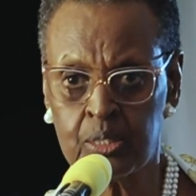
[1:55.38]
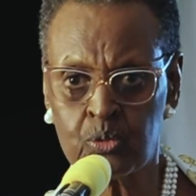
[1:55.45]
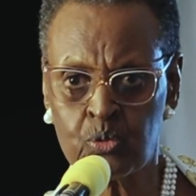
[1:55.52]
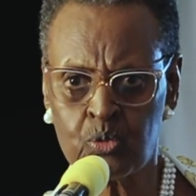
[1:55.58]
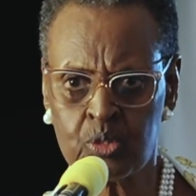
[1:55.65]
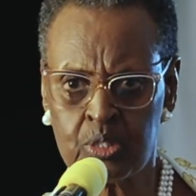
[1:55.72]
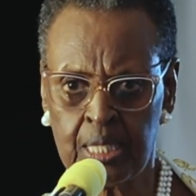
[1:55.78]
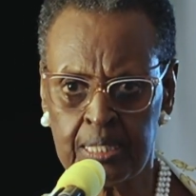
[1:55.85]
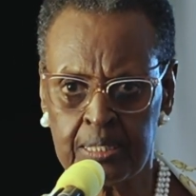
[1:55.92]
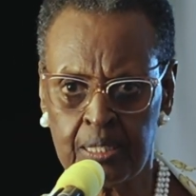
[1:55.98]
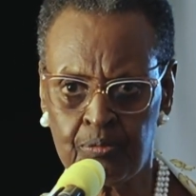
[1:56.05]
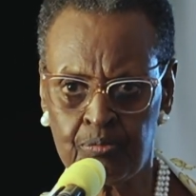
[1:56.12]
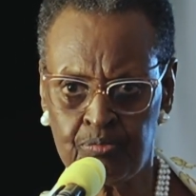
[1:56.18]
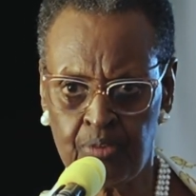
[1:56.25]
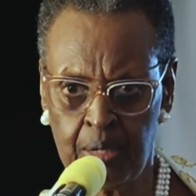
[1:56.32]
to start
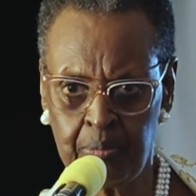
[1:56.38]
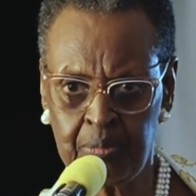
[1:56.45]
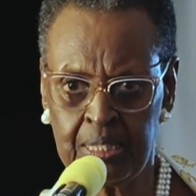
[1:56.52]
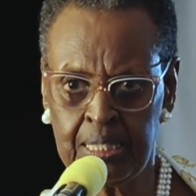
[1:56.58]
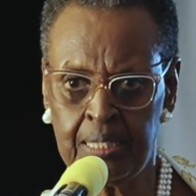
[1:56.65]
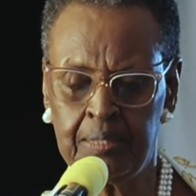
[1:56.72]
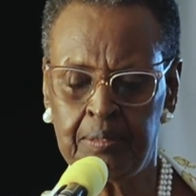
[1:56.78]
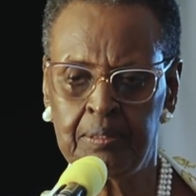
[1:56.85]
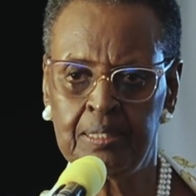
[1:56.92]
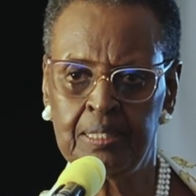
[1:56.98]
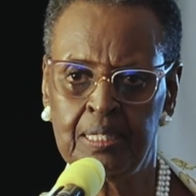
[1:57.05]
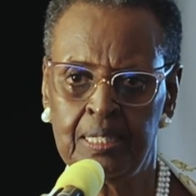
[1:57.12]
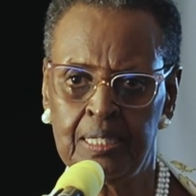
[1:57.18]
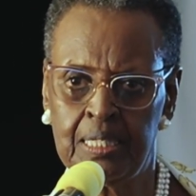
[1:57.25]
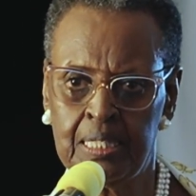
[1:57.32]
a family
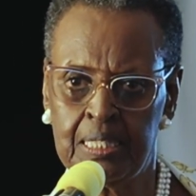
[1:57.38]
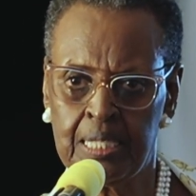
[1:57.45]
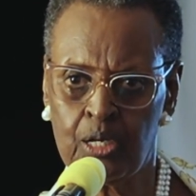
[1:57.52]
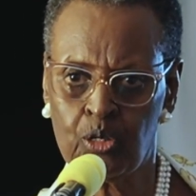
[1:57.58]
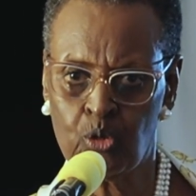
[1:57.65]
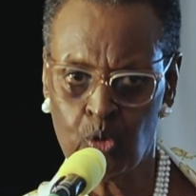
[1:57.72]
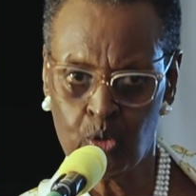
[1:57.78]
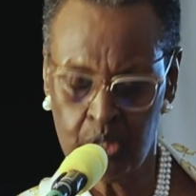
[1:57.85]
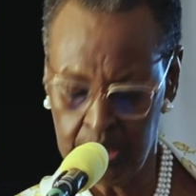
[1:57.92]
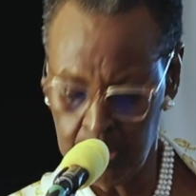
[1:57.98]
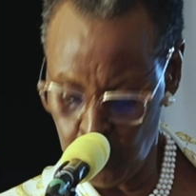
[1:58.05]
in a godly